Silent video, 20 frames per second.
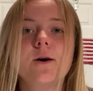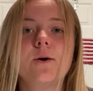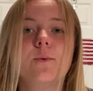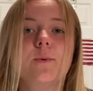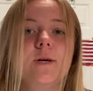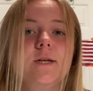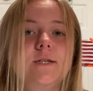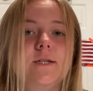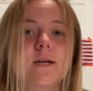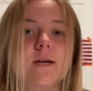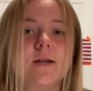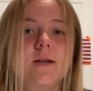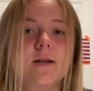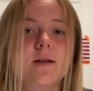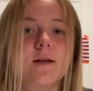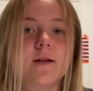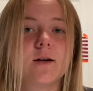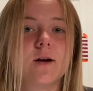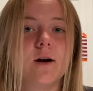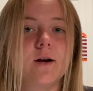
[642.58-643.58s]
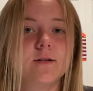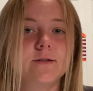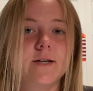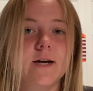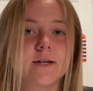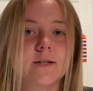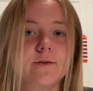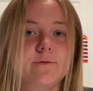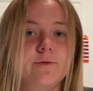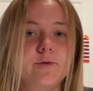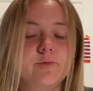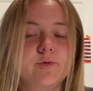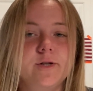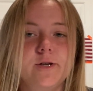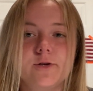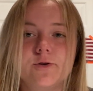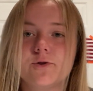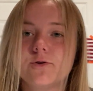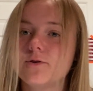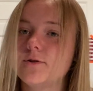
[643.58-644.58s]
We did contact a few
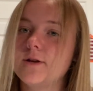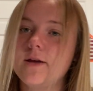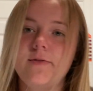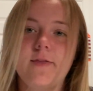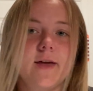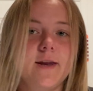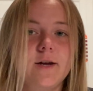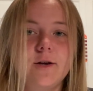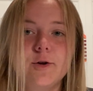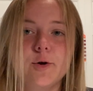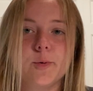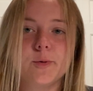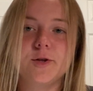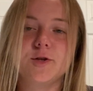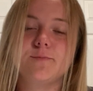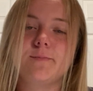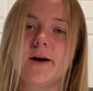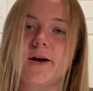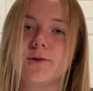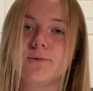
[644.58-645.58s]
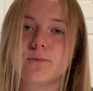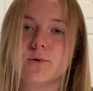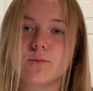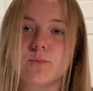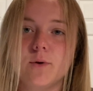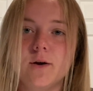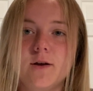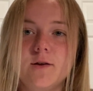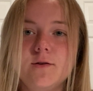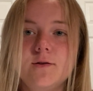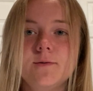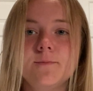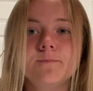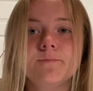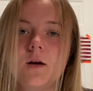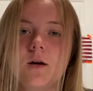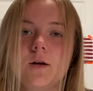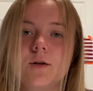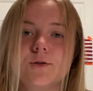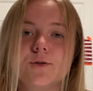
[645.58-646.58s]
teachers and they didn't know what this password was.
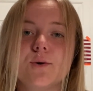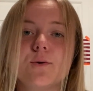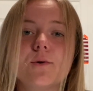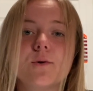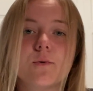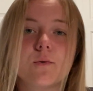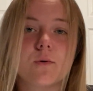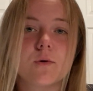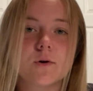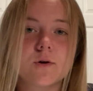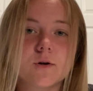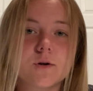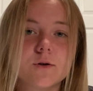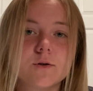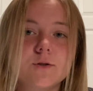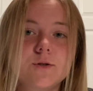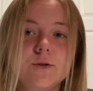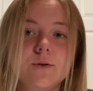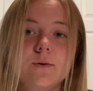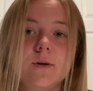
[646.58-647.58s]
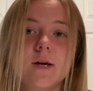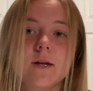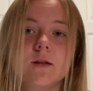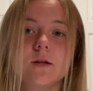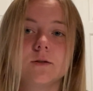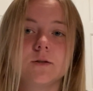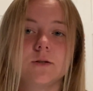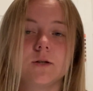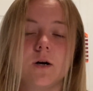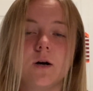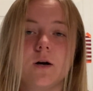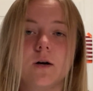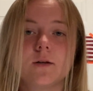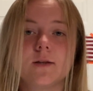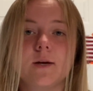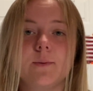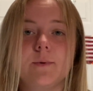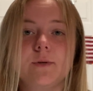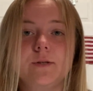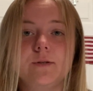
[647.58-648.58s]
So in order to get the song
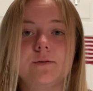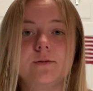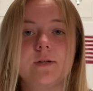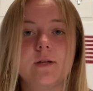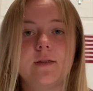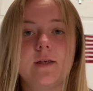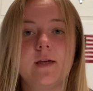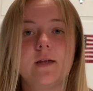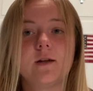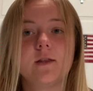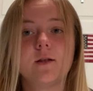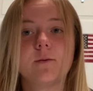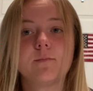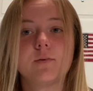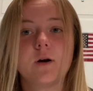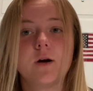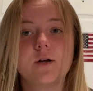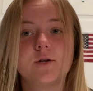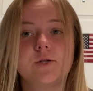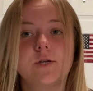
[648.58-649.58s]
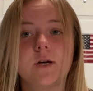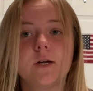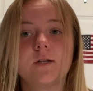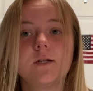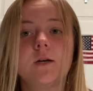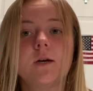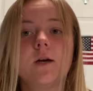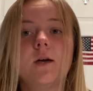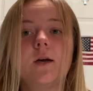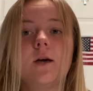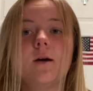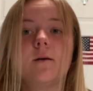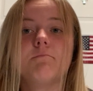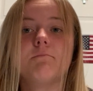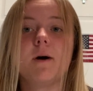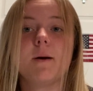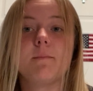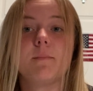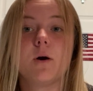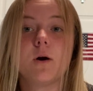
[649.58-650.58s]
that we used at the end of the project,
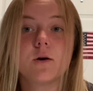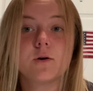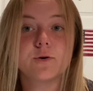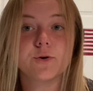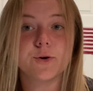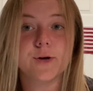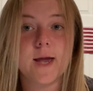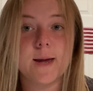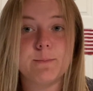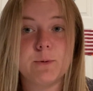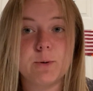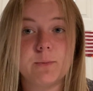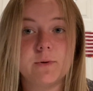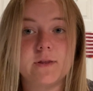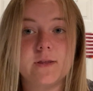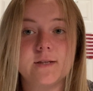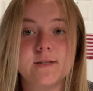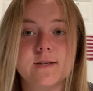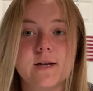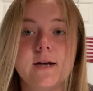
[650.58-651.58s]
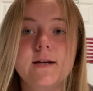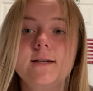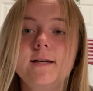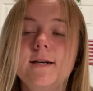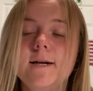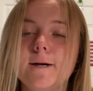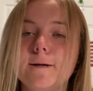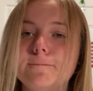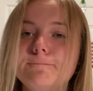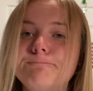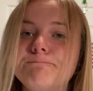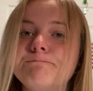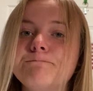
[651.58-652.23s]
my partner came up with this idea